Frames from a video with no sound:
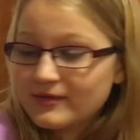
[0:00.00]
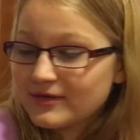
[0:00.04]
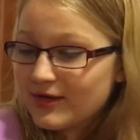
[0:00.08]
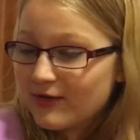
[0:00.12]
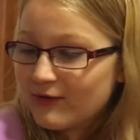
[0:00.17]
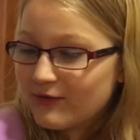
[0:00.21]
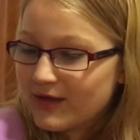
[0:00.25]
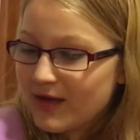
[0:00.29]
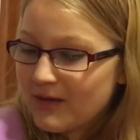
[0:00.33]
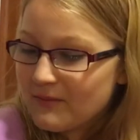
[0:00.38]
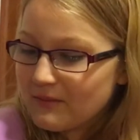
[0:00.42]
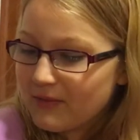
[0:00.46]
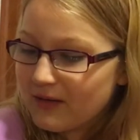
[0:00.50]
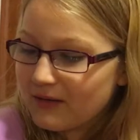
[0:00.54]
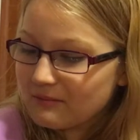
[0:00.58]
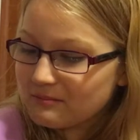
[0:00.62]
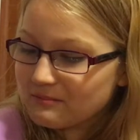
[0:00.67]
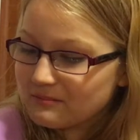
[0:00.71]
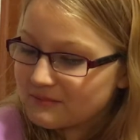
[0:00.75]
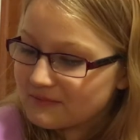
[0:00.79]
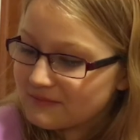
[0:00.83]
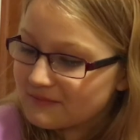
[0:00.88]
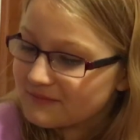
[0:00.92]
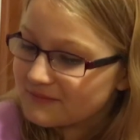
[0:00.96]
What's going on, Mom?
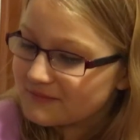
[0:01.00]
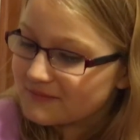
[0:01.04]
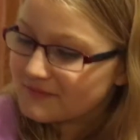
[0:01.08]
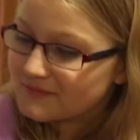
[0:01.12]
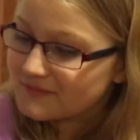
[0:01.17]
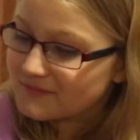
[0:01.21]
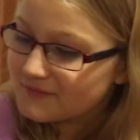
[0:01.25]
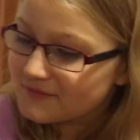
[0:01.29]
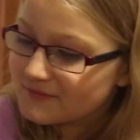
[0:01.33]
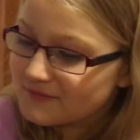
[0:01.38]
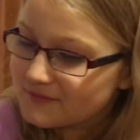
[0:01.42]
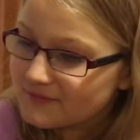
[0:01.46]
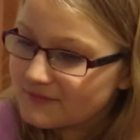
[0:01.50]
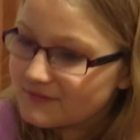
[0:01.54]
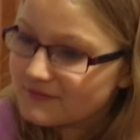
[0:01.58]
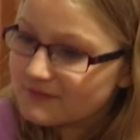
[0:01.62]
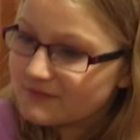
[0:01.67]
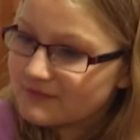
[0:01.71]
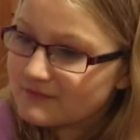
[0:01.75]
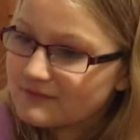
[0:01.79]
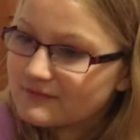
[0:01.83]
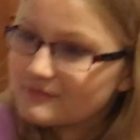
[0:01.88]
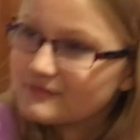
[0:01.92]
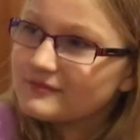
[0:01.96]

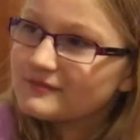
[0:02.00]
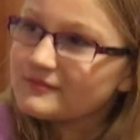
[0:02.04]
I uh,